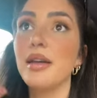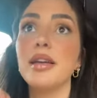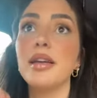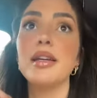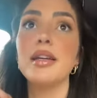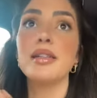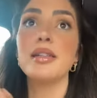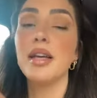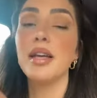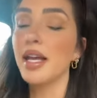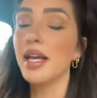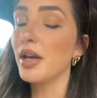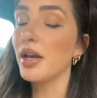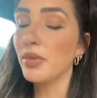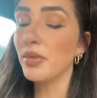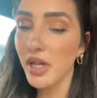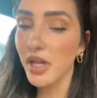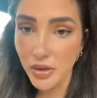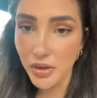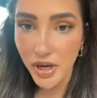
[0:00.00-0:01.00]
is, again,
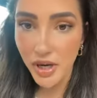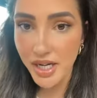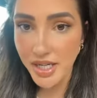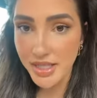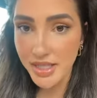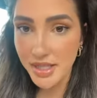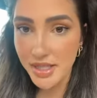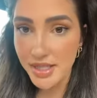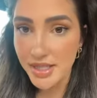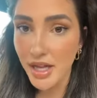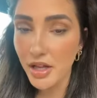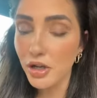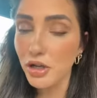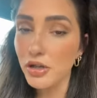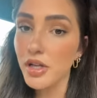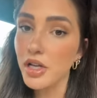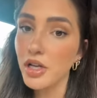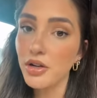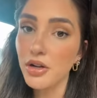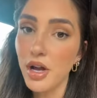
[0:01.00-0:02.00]
reiterating to the
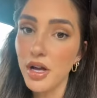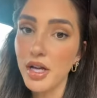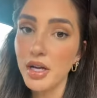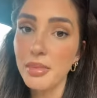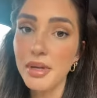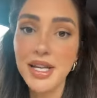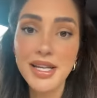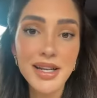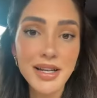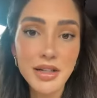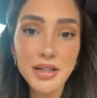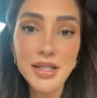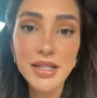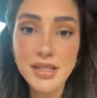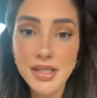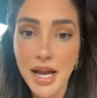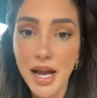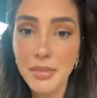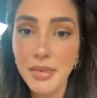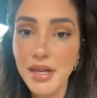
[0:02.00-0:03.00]
seller that you're not going to be nickel
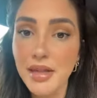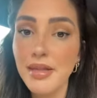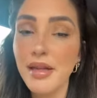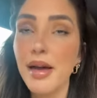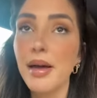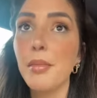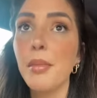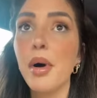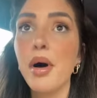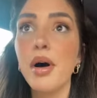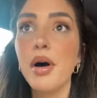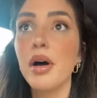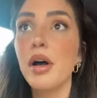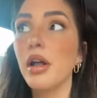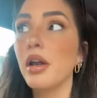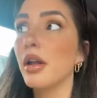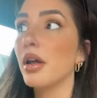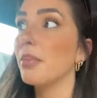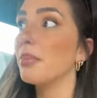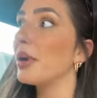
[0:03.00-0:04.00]
and diming them
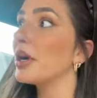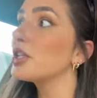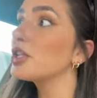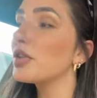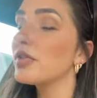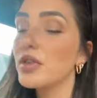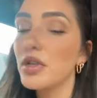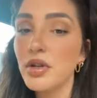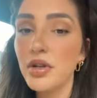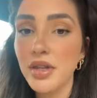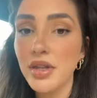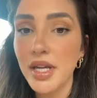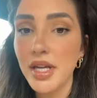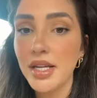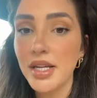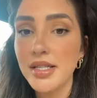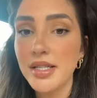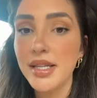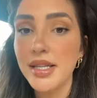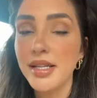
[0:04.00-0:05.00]
on a bunch of little
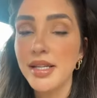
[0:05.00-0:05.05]
things,